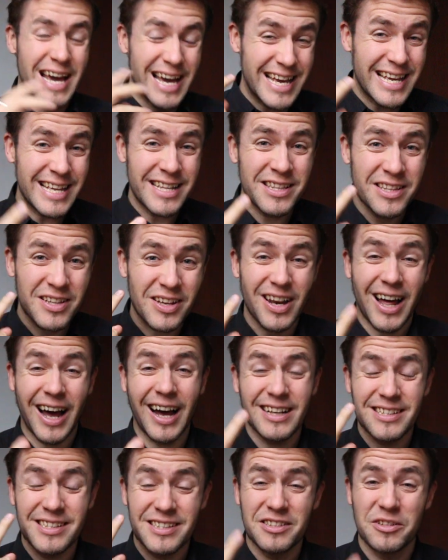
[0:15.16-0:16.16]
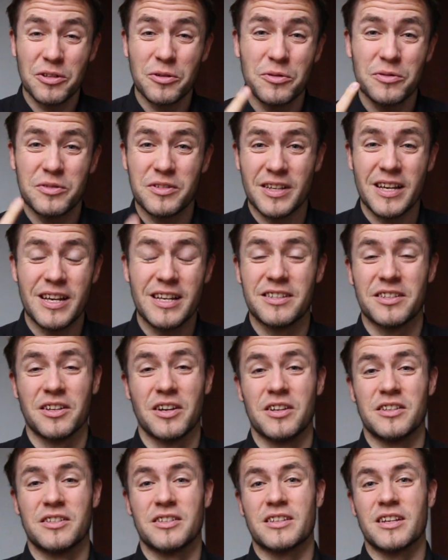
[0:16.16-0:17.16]
in the last two
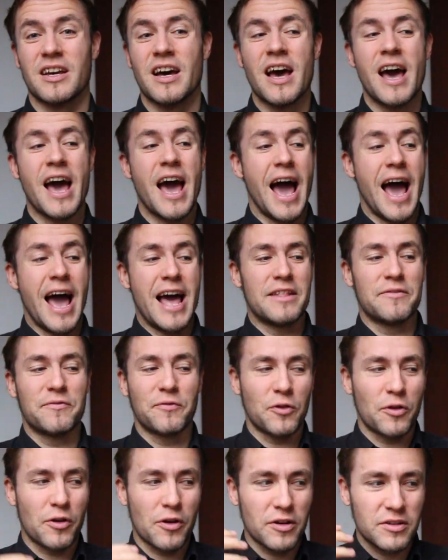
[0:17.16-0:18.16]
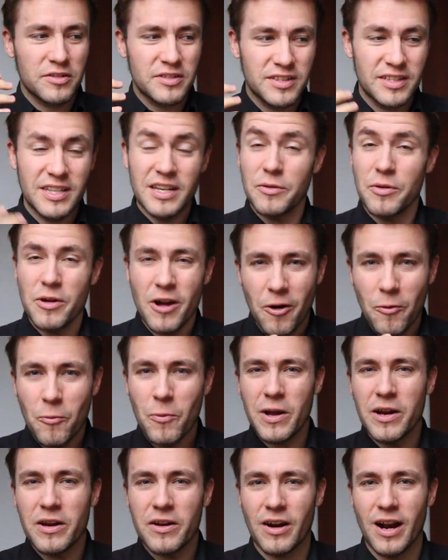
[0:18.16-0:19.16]
seasons? And for a serial
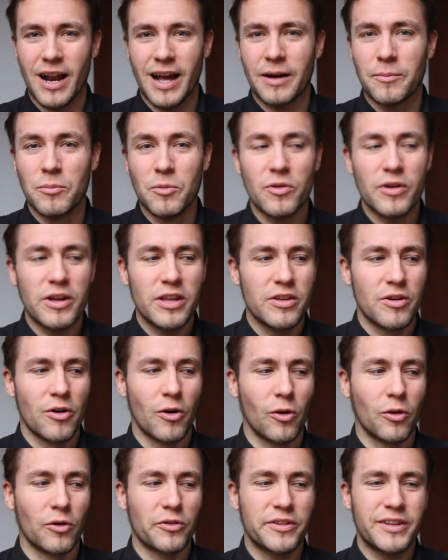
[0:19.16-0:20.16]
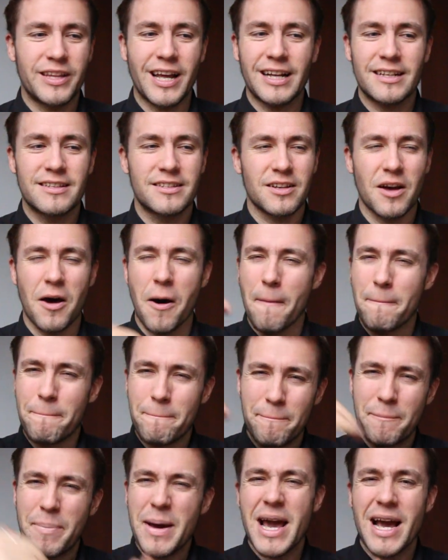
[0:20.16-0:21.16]
winner like Mourinho, that's a
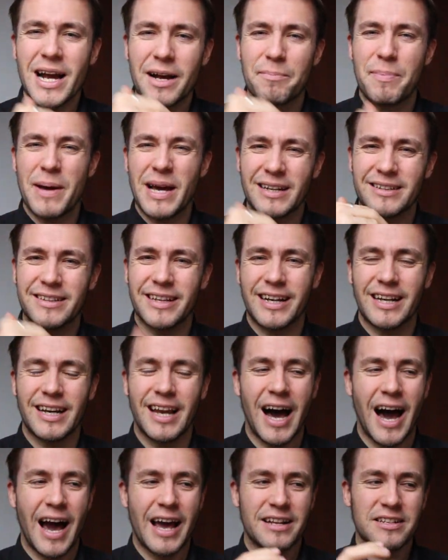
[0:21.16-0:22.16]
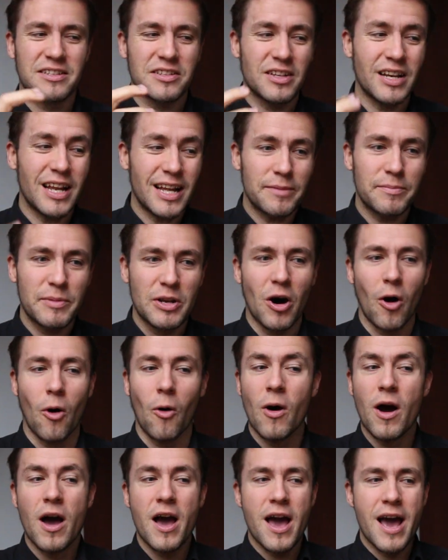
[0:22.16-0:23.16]
big decline. So let me
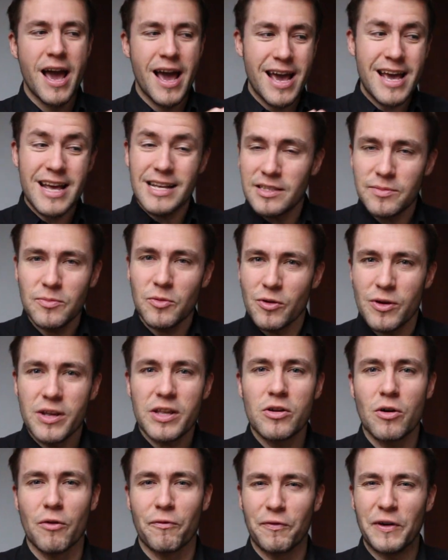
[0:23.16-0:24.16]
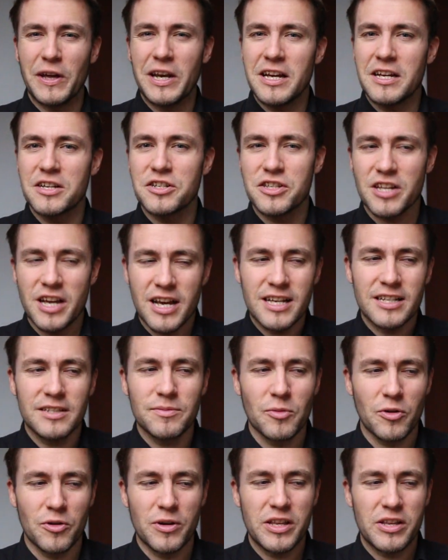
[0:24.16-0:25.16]
know, is Mourinho finished? Is
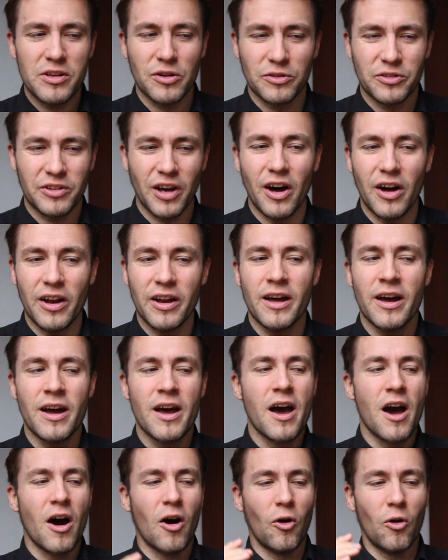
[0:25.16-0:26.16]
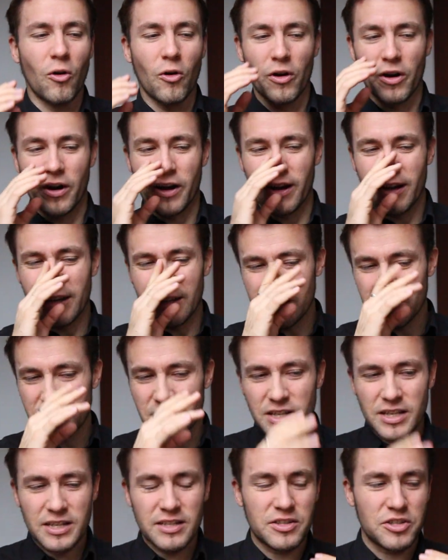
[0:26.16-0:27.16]
Mourinho done? Or is
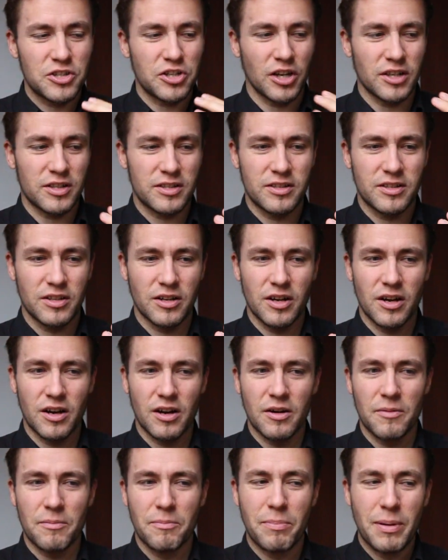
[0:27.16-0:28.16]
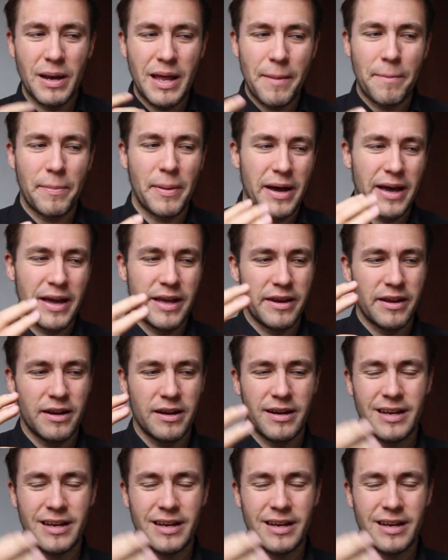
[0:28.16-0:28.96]
this just a blip in